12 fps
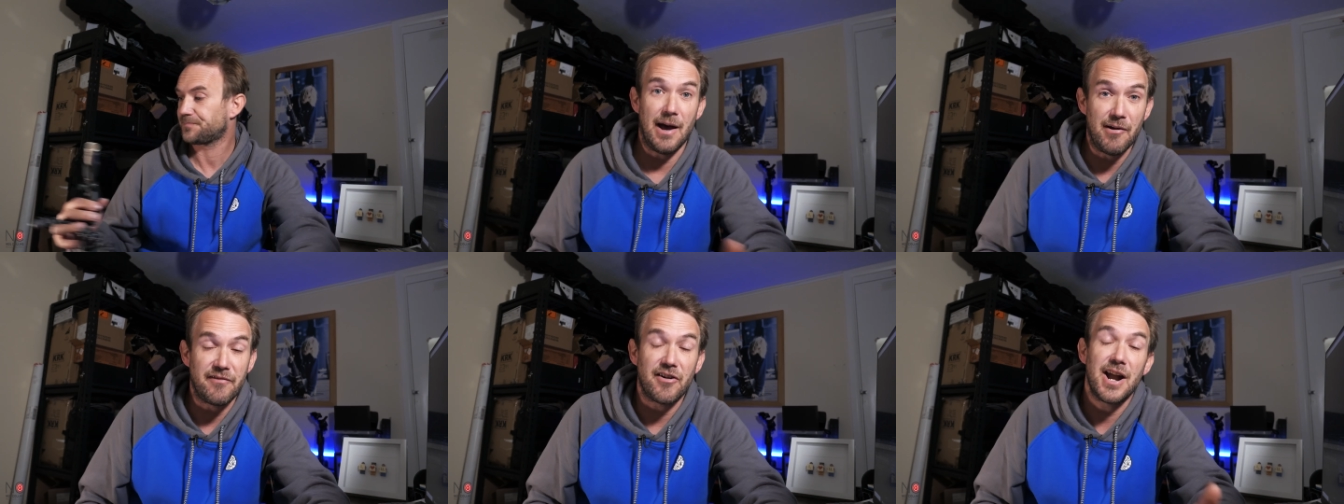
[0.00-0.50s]

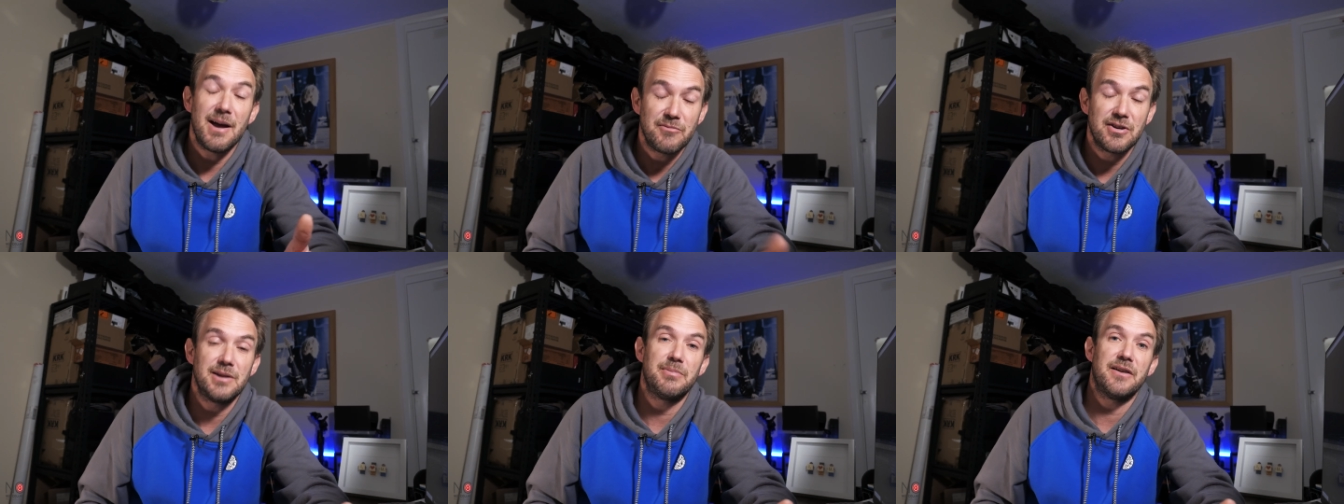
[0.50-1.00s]
However, I am
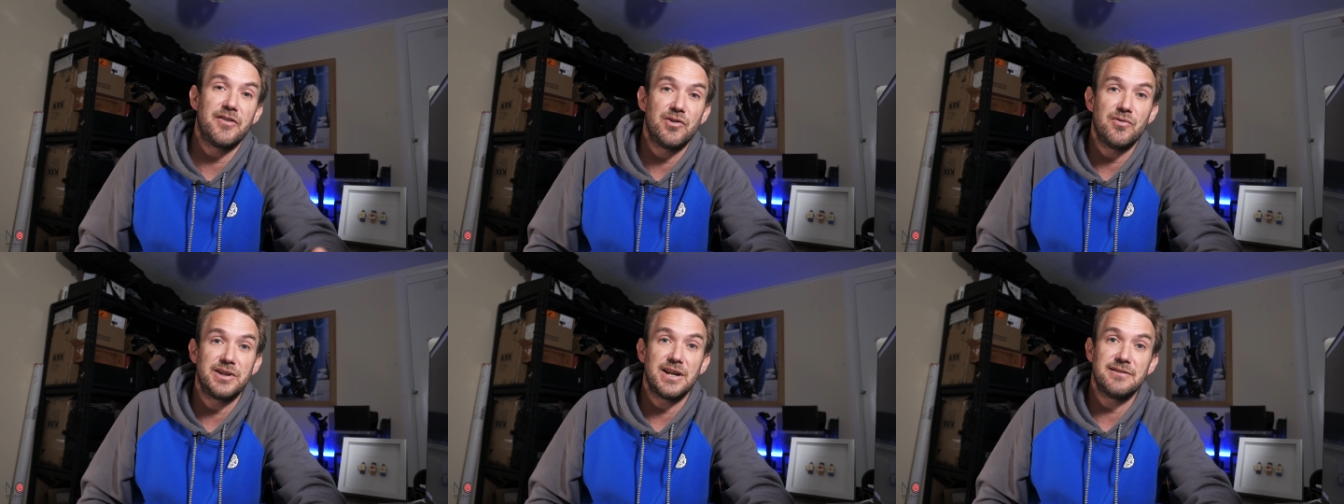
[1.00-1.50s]
doing a bit of an
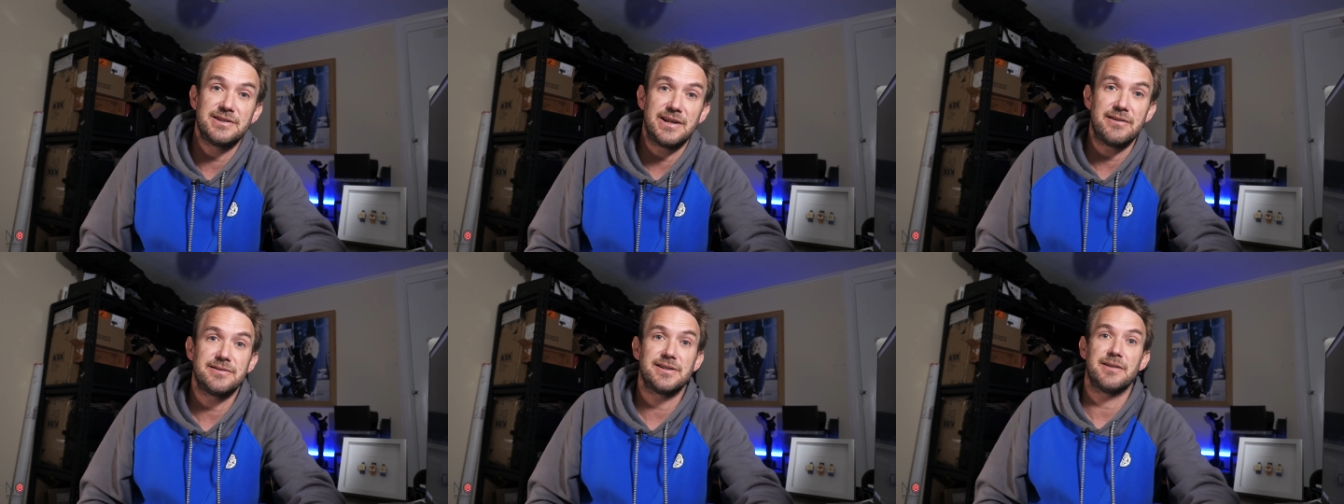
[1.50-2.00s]
audio
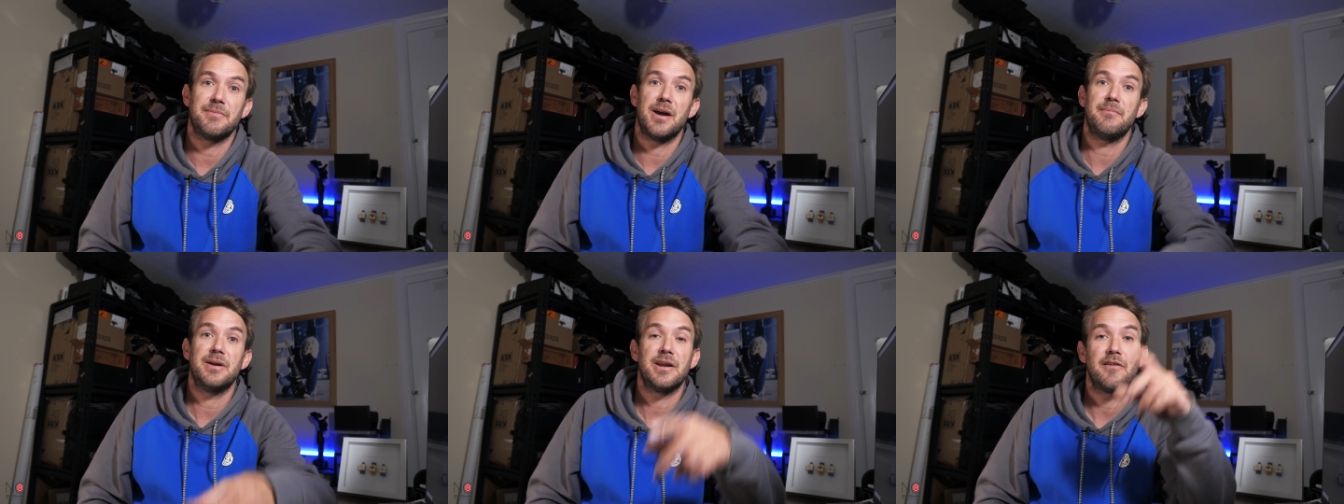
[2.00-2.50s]
series at the
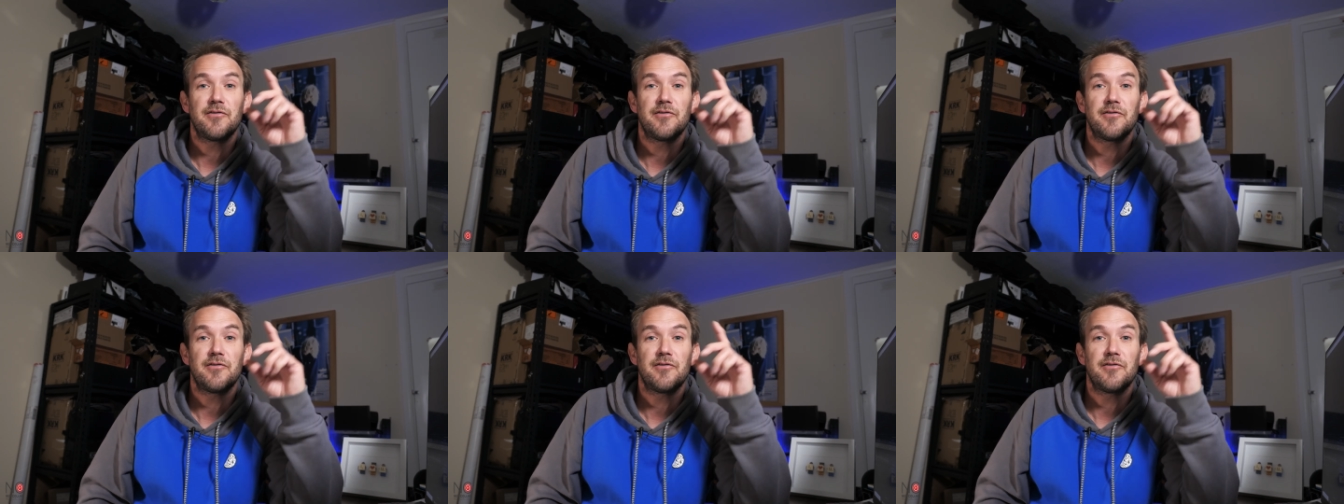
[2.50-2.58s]
moment.